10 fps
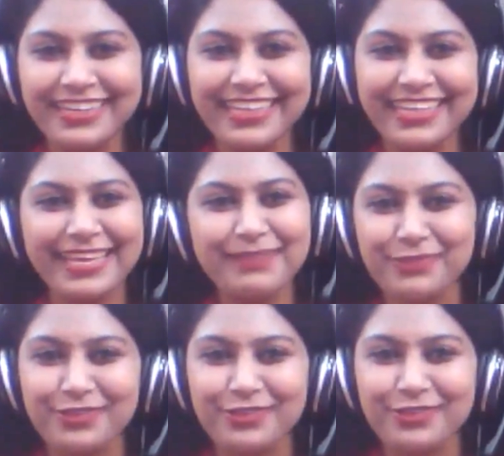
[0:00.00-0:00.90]
He
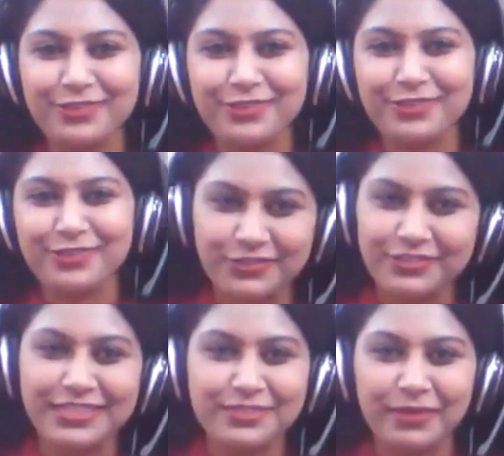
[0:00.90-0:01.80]
keeps on sending
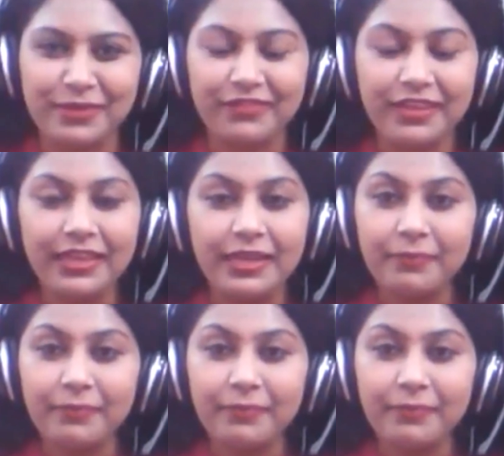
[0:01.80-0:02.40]
opportunities my way.